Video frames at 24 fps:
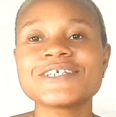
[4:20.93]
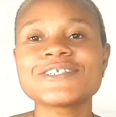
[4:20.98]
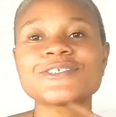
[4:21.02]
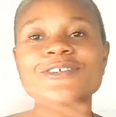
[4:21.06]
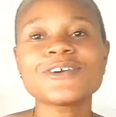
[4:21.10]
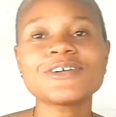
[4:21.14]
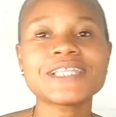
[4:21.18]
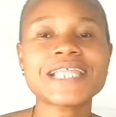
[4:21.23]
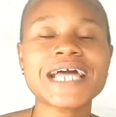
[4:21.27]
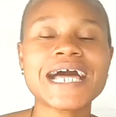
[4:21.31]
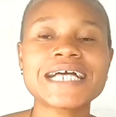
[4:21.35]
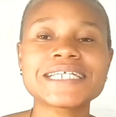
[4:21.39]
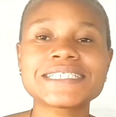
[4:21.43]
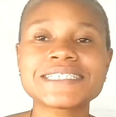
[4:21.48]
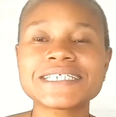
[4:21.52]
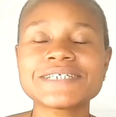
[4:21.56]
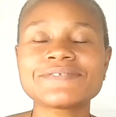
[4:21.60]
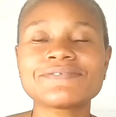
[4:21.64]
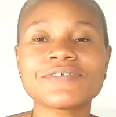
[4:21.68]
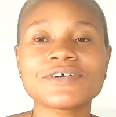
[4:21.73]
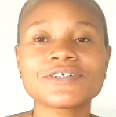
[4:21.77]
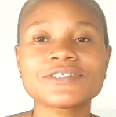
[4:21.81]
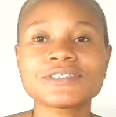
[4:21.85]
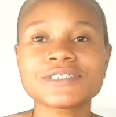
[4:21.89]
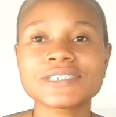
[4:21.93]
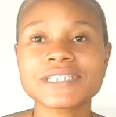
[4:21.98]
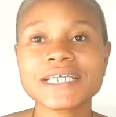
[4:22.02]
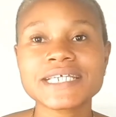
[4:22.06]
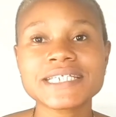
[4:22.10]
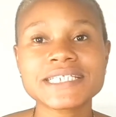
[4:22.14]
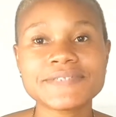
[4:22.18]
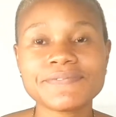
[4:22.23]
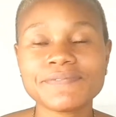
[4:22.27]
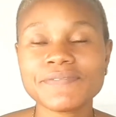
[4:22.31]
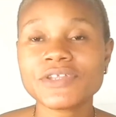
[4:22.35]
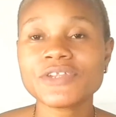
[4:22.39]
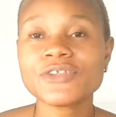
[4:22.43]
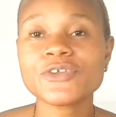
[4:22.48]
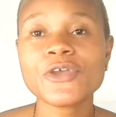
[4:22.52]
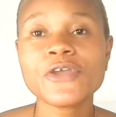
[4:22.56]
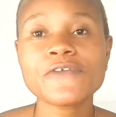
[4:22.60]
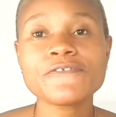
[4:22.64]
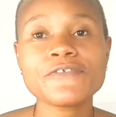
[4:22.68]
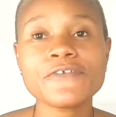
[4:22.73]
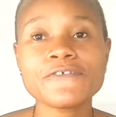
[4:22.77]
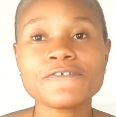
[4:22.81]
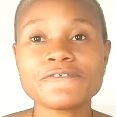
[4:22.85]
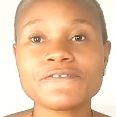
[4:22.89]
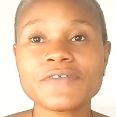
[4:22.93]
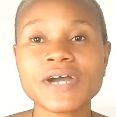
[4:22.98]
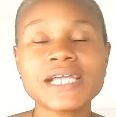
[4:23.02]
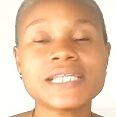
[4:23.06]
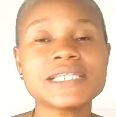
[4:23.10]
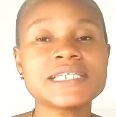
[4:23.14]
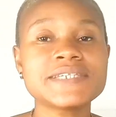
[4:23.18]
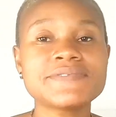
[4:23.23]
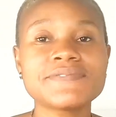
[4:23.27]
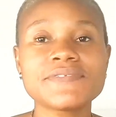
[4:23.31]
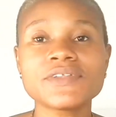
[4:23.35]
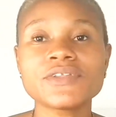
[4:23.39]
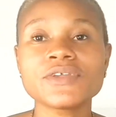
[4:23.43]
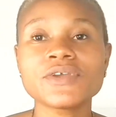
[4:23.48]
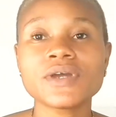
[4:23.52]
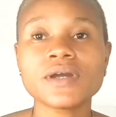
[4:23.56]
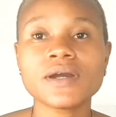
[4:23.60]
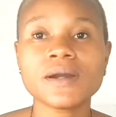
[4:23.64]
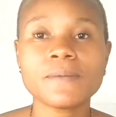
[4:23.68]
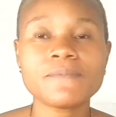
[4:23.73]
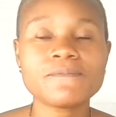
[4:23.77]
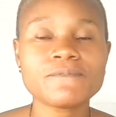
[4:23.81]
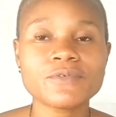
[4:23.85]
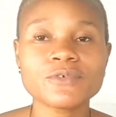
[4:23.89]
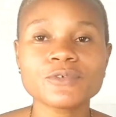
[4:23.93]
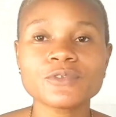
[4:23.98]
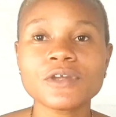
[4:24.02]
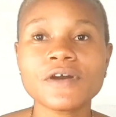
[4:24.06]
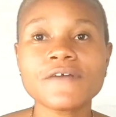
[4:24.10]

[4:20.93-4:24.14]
So that's it for today's video. If you find this video helpful,